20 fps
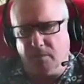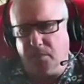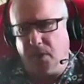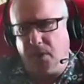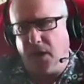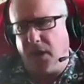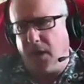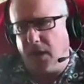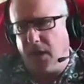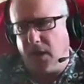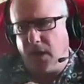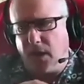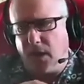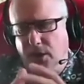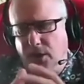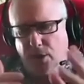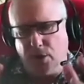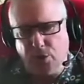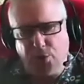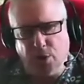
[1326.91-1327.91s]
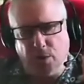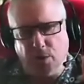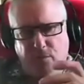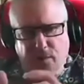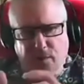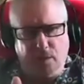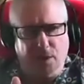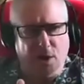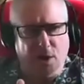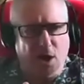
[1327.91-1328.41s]
be a YouTube
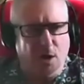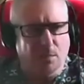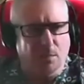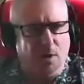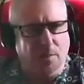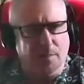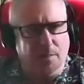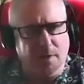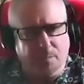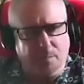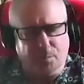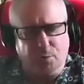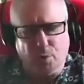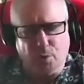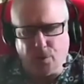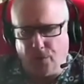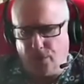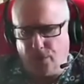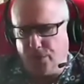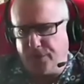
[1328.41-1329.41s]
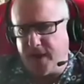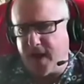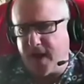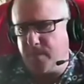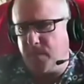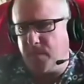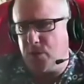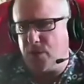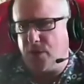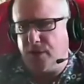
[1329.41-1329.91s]
video, might be a product on
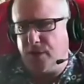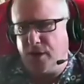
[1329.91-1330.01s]
Amazon,